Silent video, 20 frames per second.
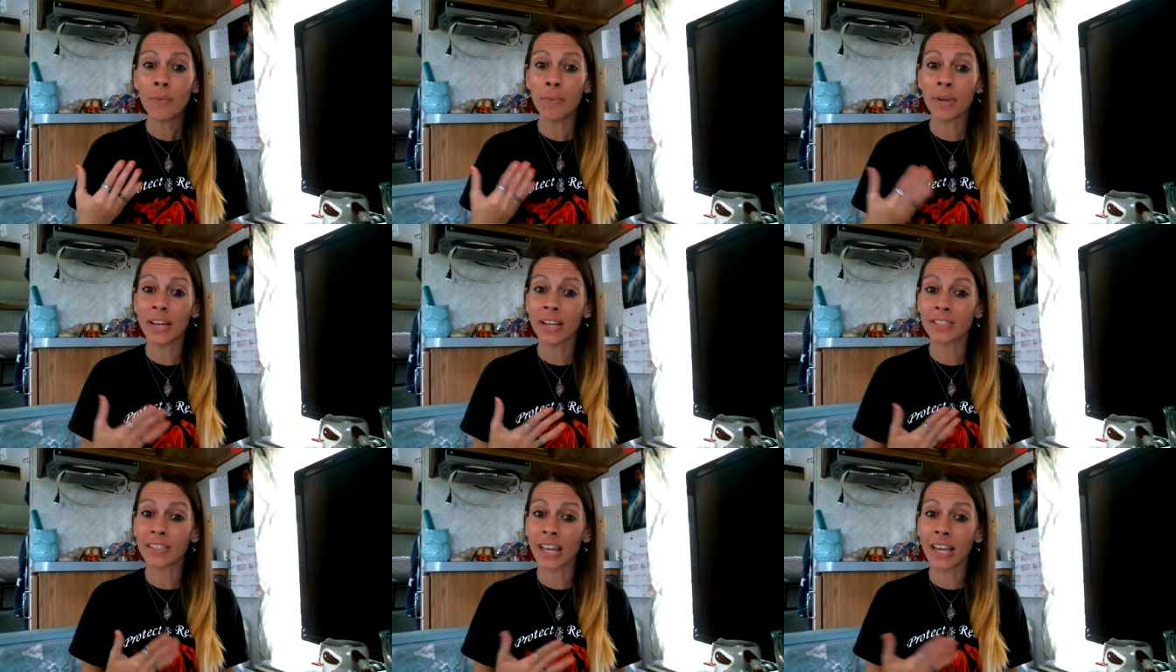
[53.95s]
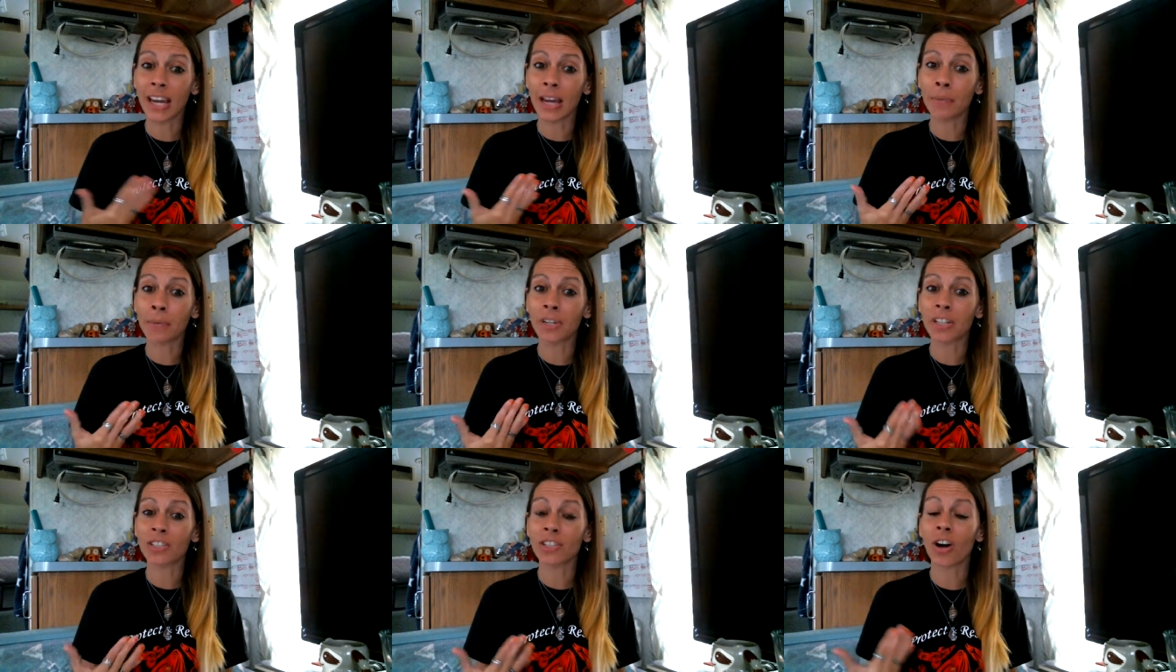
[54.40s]
because I
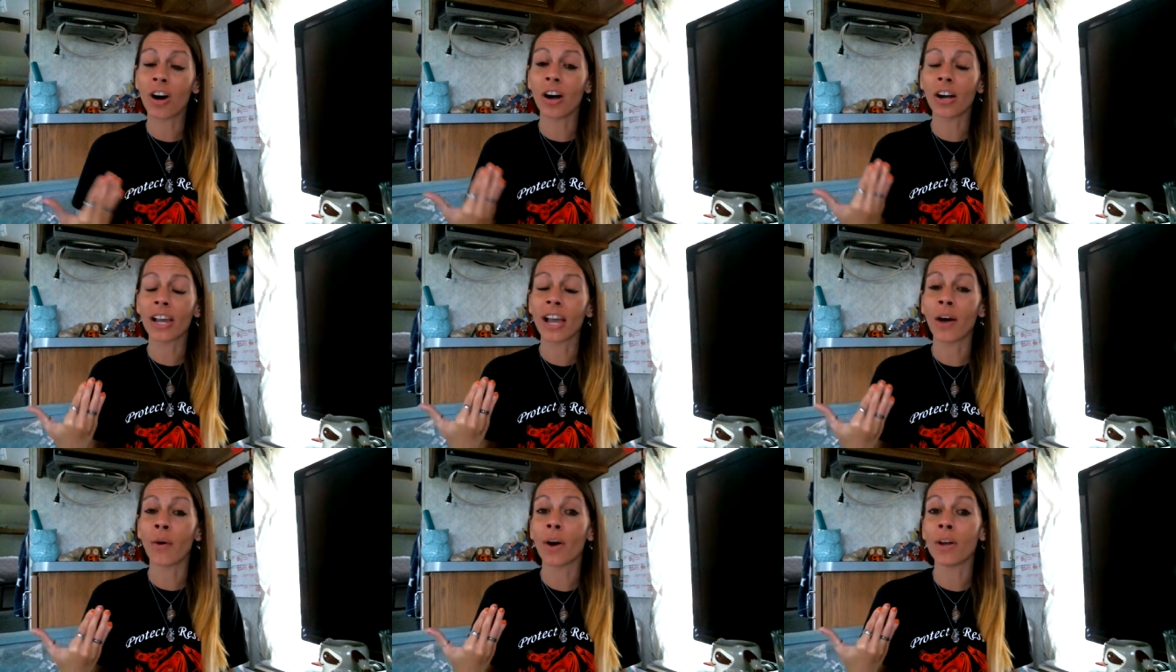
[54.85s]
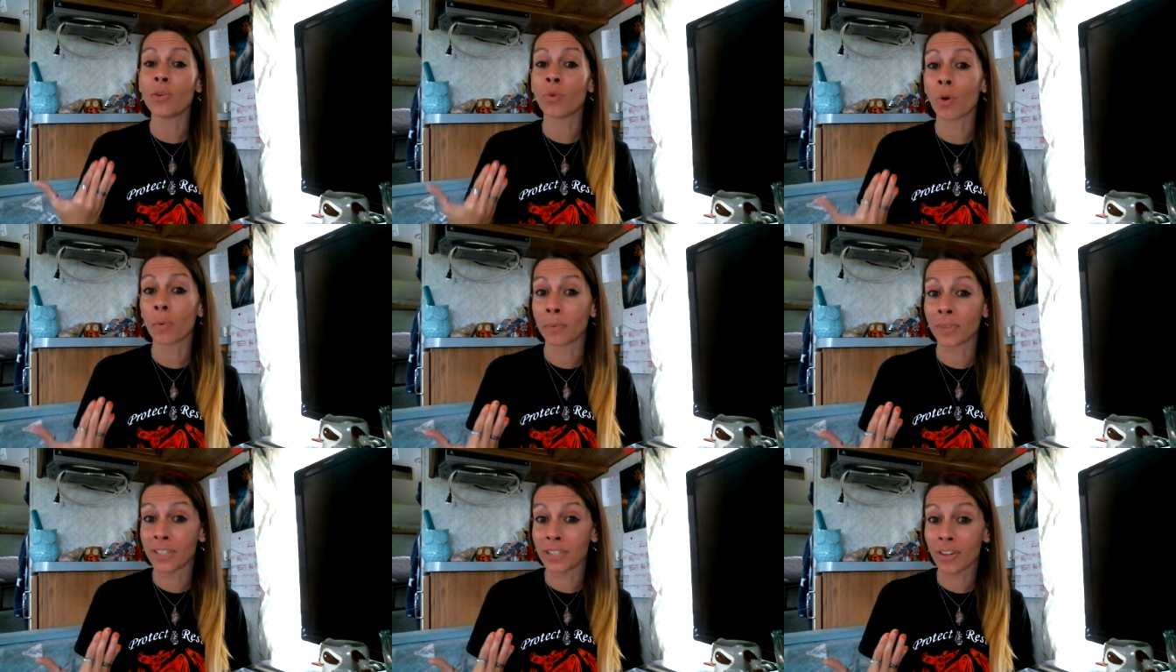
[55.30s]
am going to talk how I
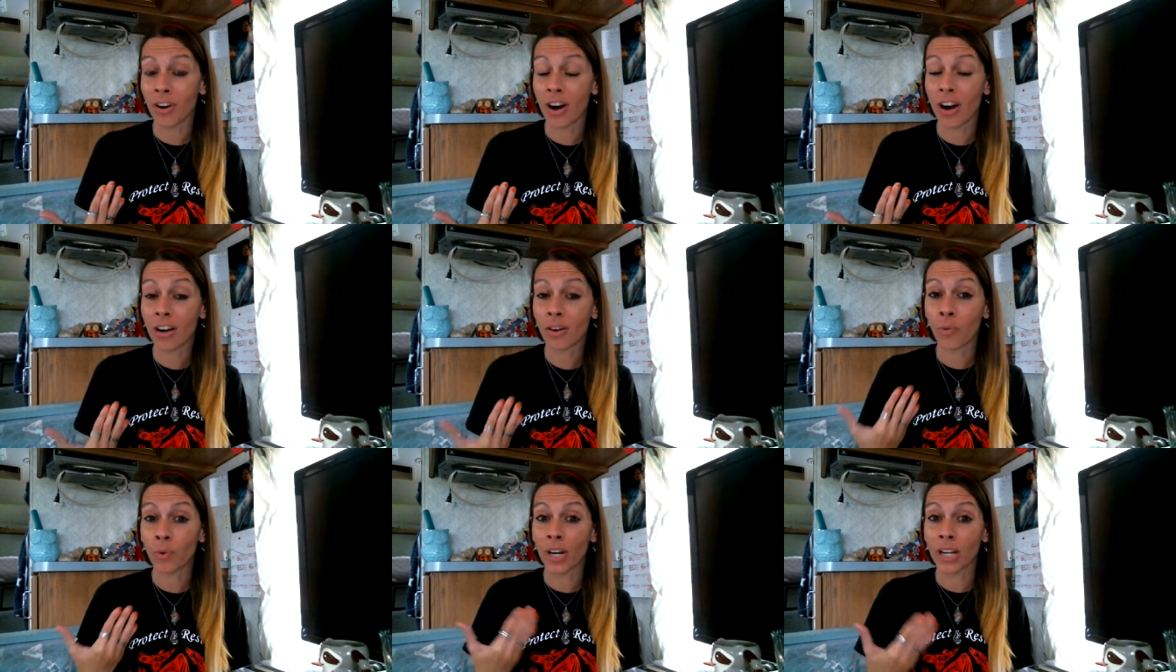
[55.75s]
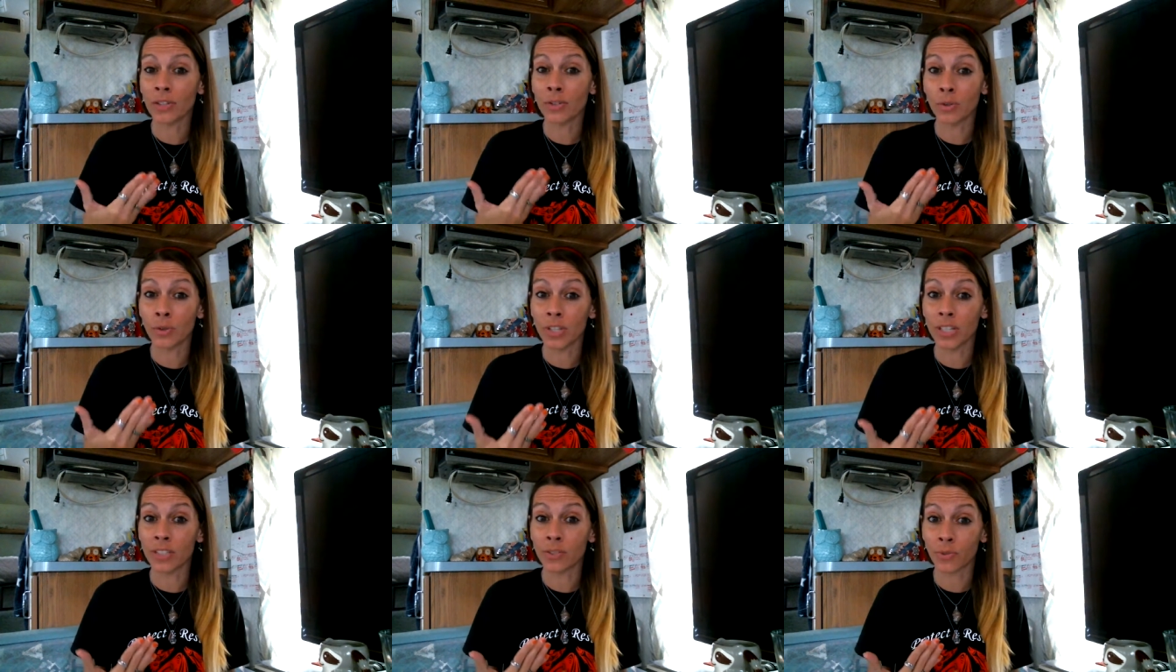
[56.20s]
normally talk when I
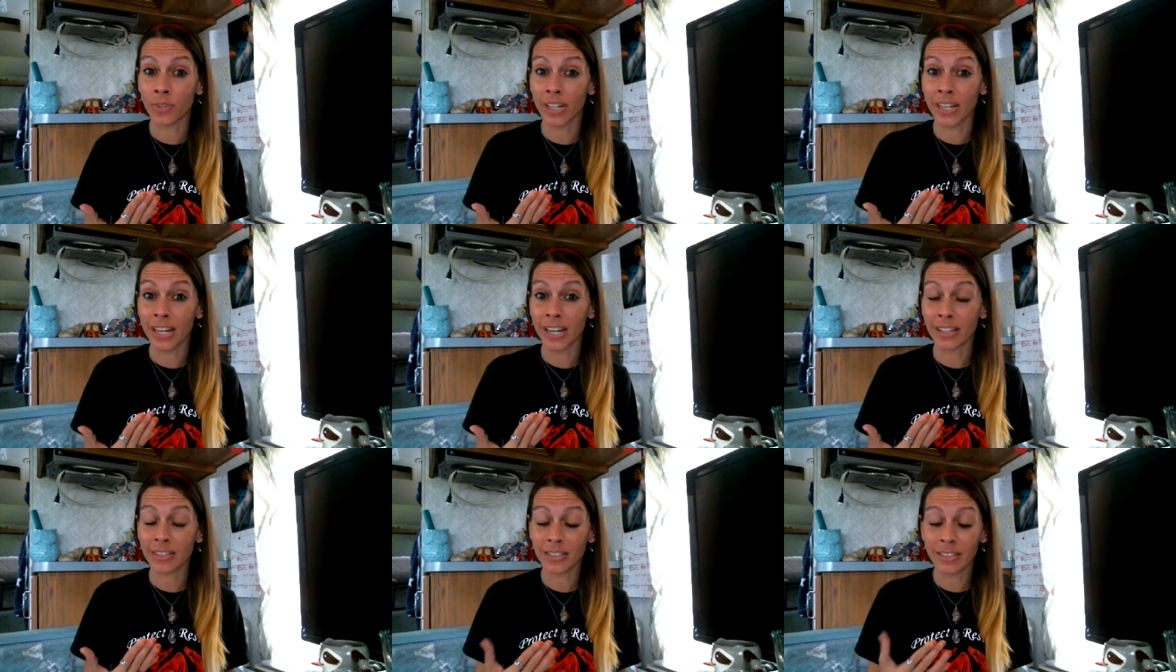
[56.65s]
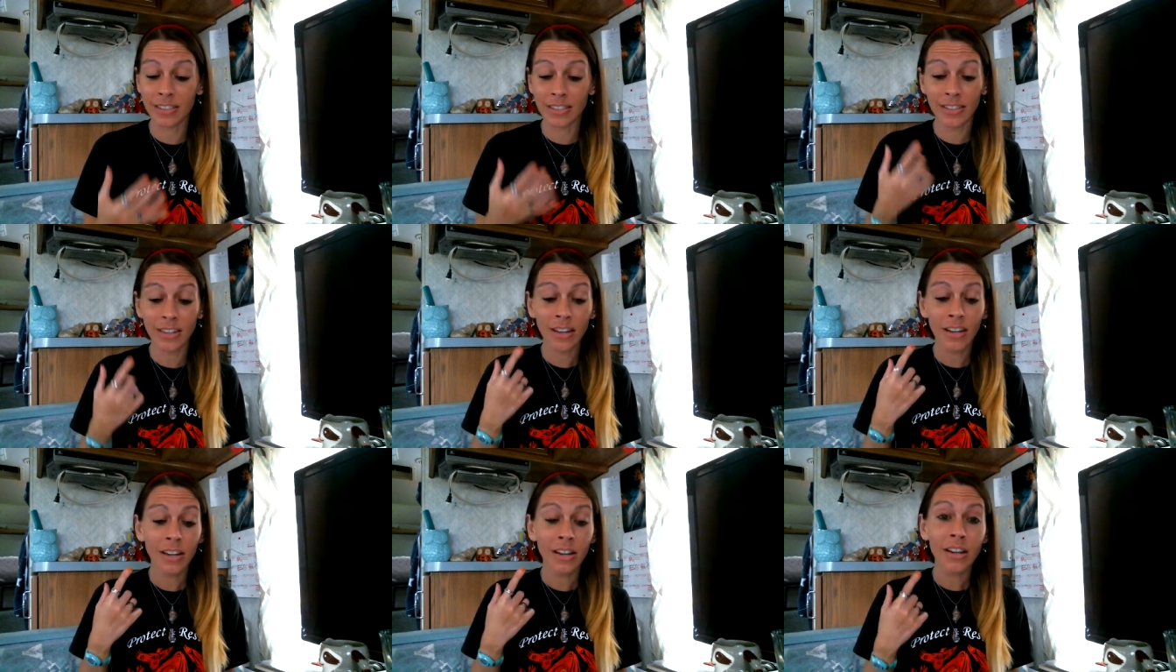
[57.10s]
do these readings.